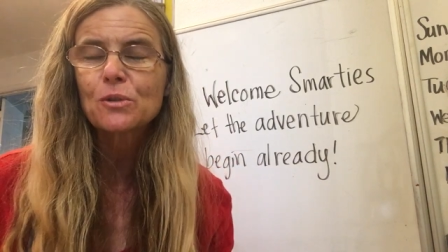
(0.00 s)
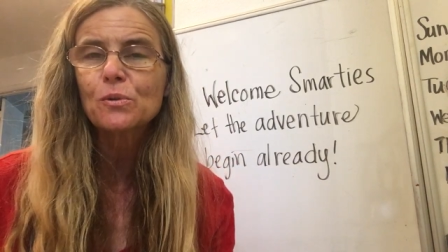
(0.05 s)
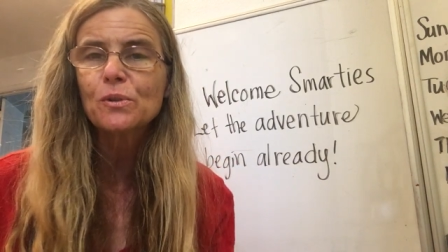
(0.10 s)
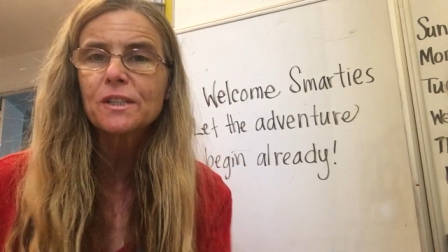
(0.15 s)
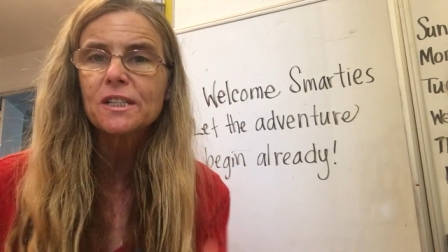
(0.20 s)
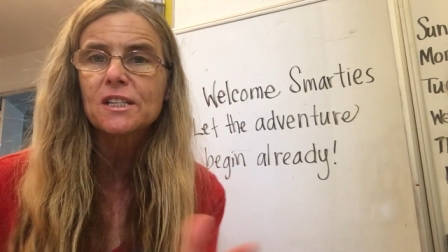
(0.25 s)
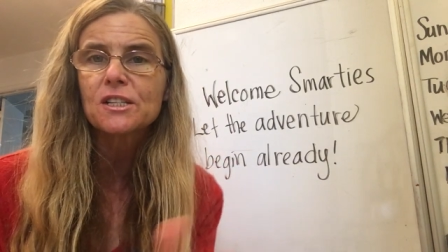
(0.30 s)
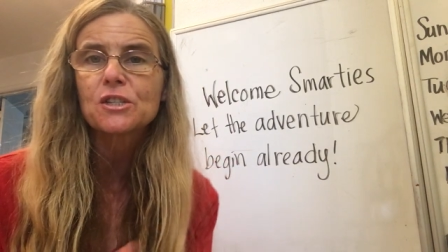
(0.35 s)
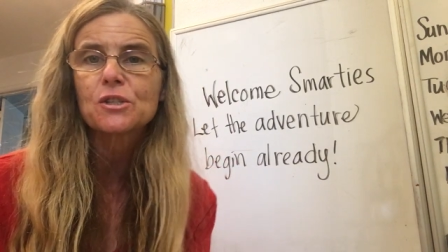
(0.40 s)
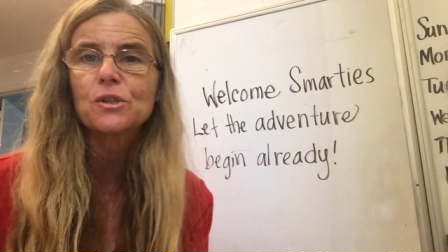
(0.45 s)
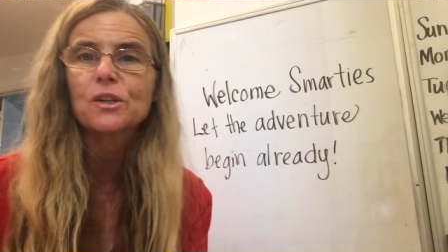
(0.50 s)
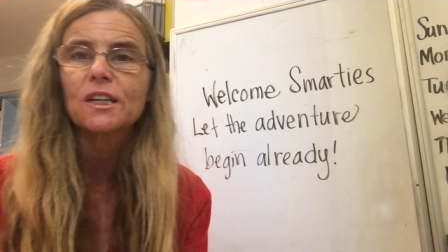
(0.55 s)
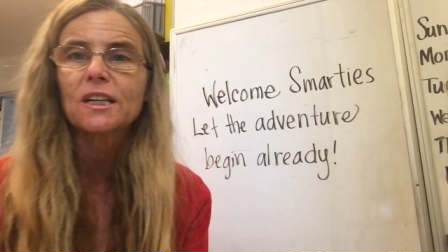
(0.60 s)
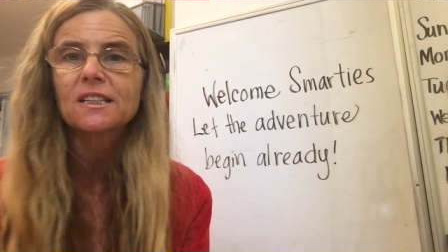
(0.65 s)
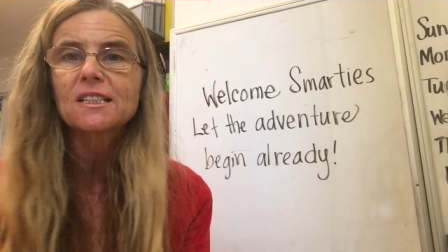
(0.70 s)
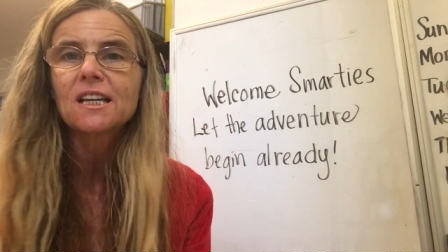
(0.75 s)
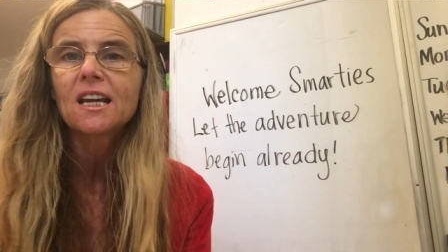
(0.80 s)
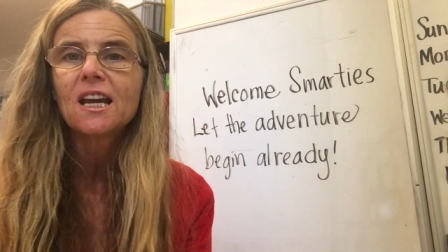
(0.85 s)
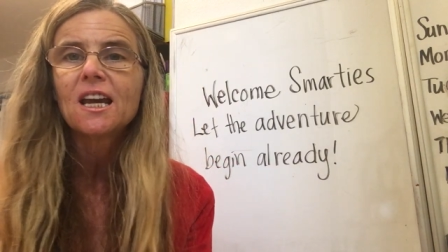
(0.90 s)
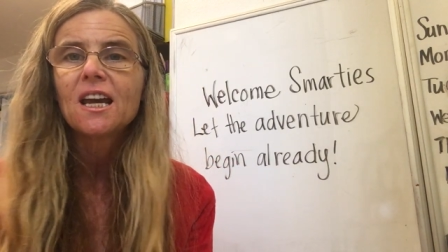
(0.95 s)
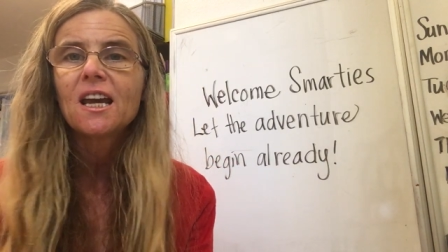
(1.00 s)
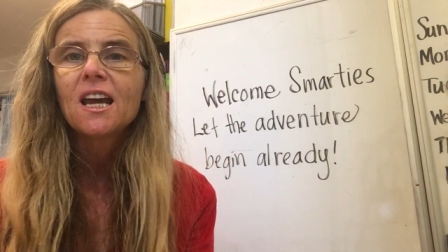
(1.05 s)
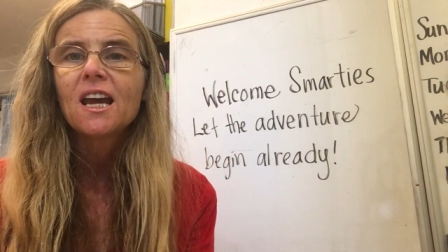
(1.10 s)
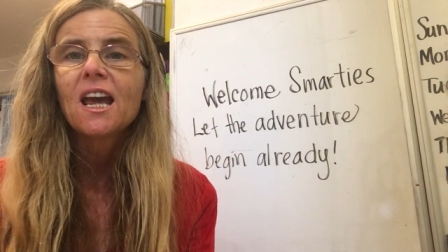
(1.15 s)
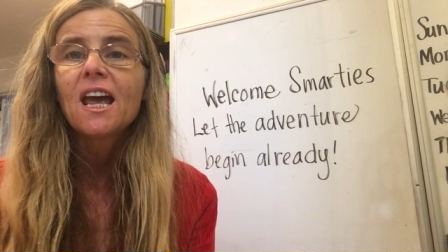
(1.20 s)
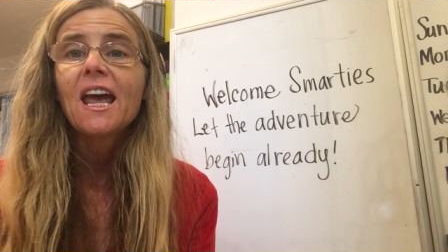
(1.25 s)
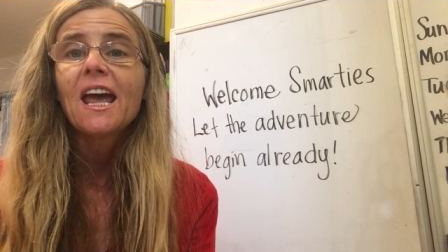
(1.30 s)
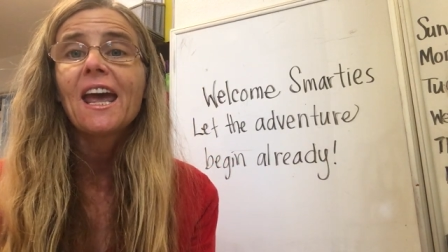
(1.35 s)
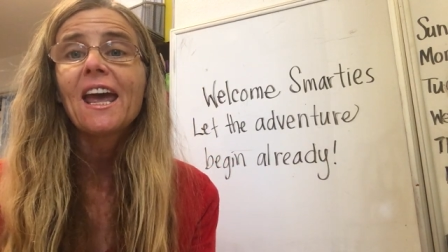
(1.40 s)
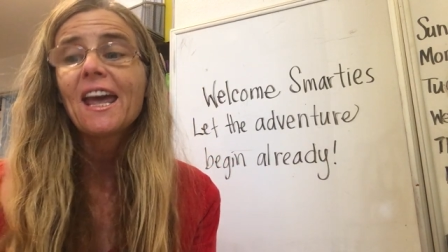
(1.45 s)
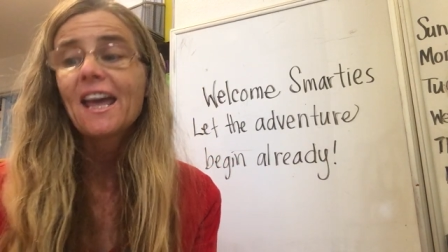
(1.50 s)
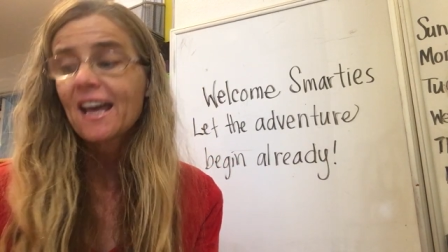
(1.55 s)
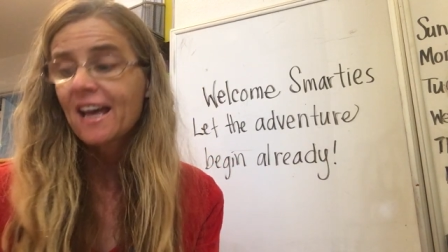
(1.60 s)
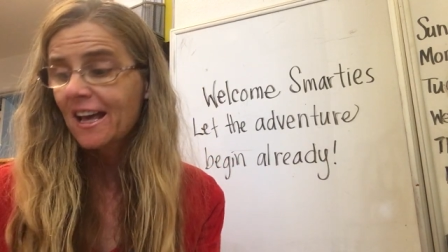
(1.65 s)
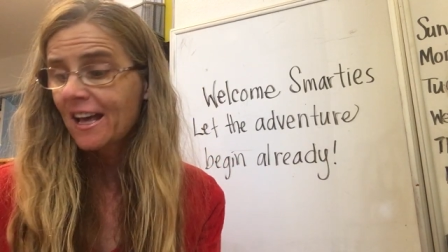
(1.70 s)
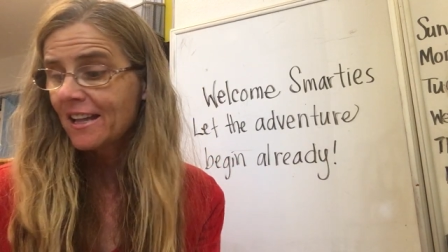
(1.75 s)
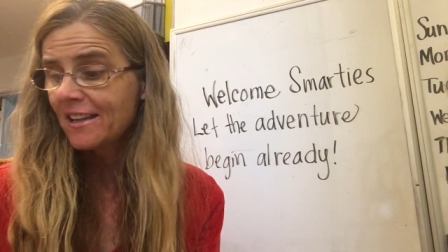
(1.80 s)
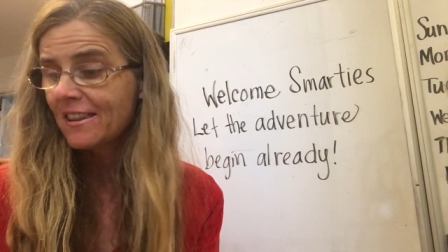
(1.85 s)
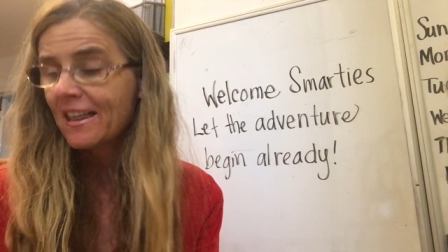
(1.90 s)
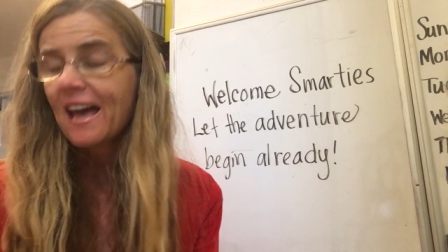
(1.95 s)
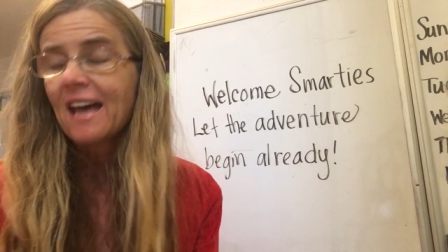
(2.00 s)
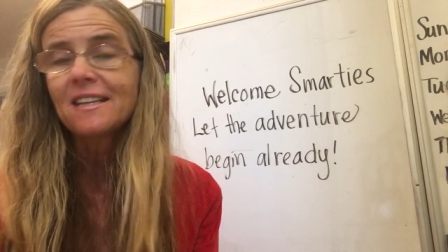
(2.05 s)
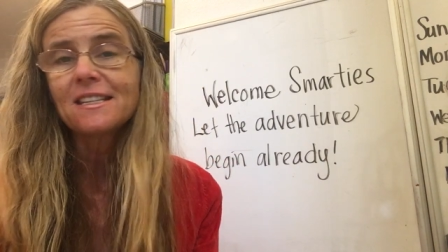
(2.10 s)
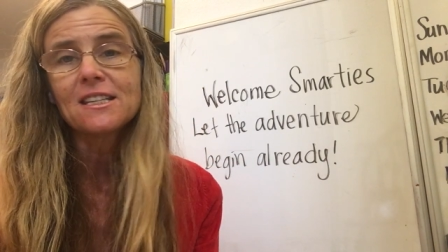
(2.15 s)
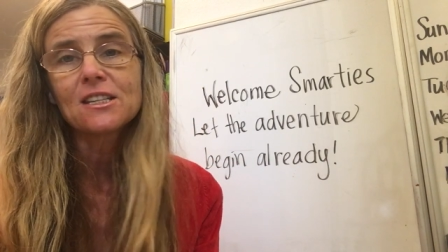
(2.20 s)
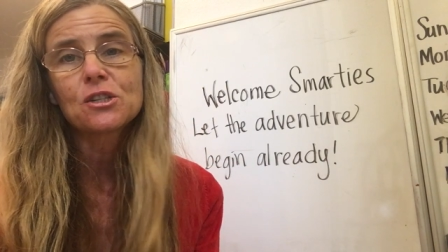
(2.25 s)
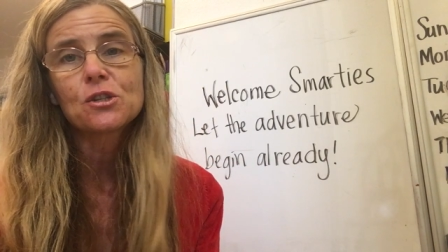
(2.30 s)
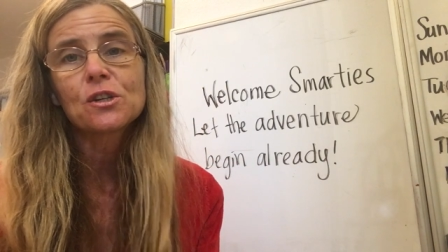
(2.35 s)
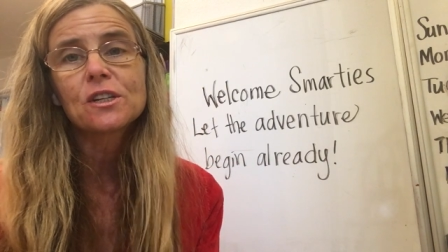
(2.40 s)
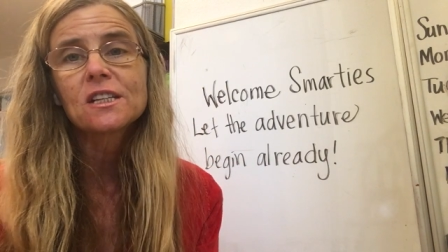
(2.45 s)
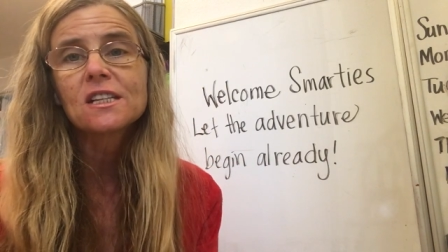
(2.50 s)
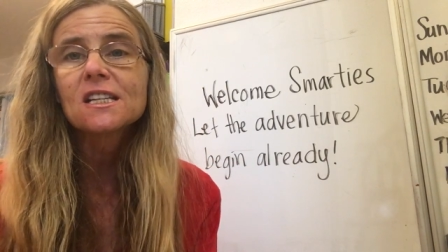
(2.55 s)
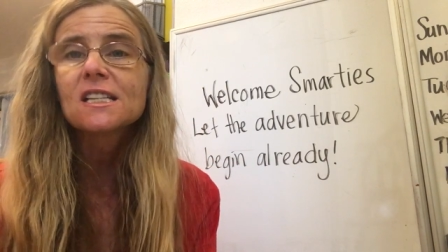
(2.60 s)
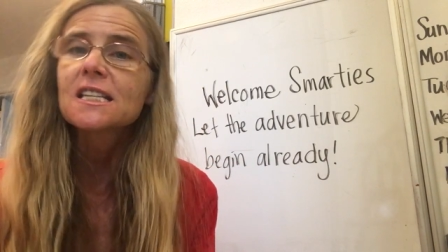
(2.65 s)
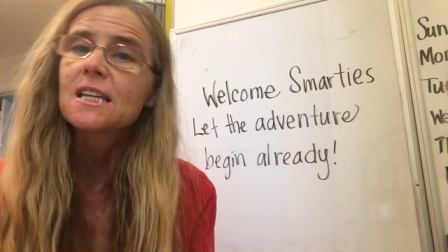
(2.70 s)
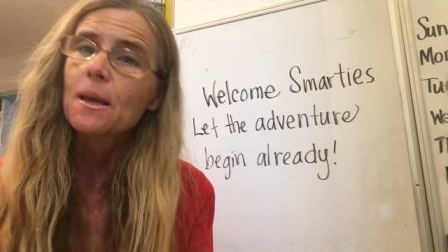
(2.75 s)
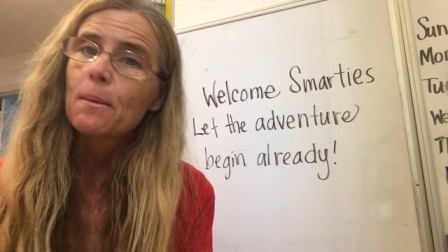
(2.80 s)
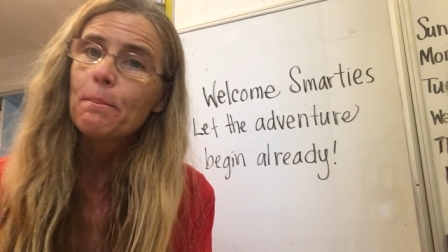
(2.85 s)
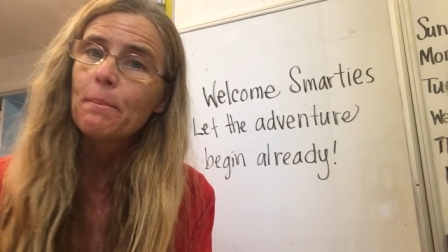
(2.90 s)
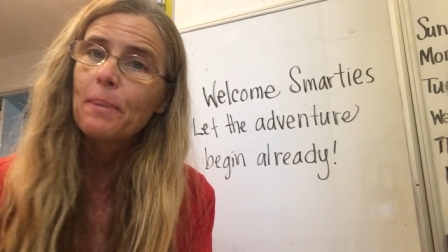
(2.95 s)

school district. And that district is